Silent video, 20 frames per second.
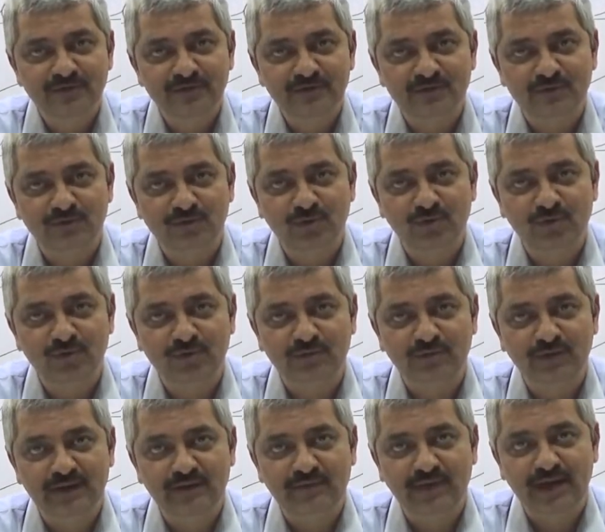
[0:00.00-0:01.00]
So
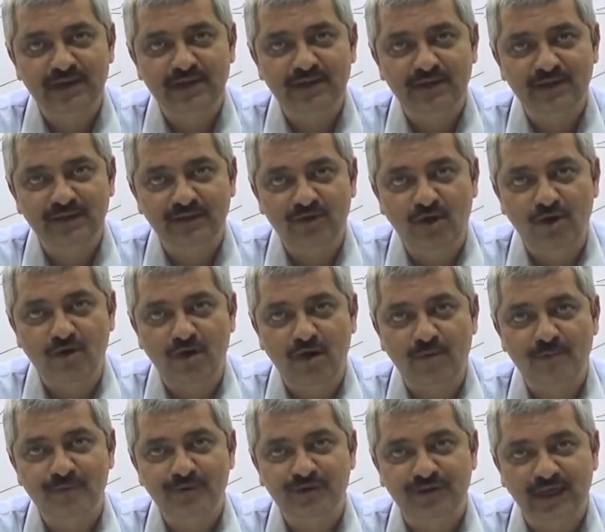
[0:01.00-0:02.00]
when I talk
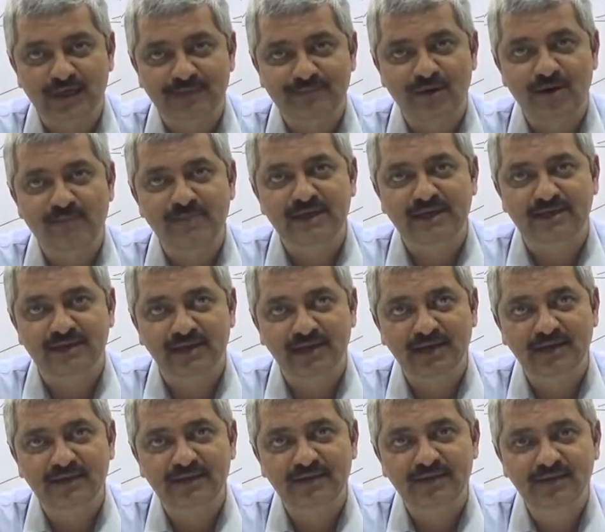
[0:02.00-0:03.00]
about
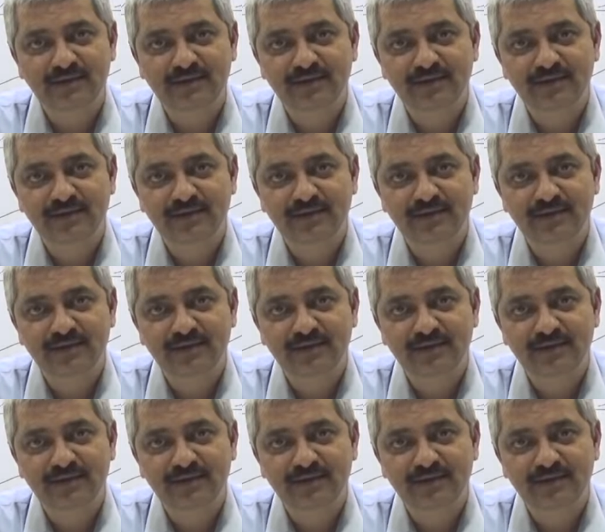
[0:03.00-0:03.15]
thermometer,